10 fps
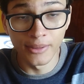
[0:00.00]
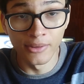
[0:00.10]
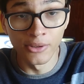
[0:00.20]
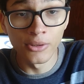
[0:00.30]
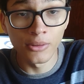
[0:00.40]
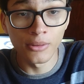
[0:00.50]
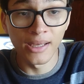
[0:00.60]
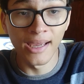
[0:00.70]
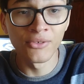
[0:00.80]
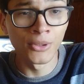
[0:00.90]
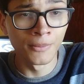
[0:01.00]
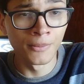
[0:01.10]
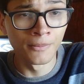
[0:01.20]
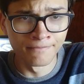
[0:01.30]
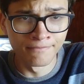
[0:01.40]
girl ever
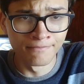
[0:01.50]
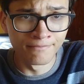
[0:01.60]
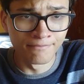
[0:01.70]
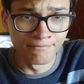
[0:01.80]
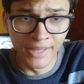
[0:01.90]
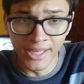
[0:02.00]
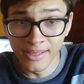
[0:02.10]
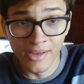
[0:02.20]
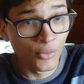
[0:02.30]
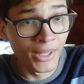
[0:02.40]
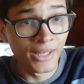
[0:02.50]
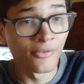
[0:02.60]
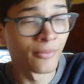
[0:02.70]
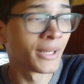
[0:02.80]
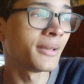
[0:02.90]

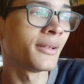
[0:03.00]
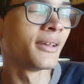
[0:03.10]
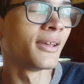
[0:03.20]
made.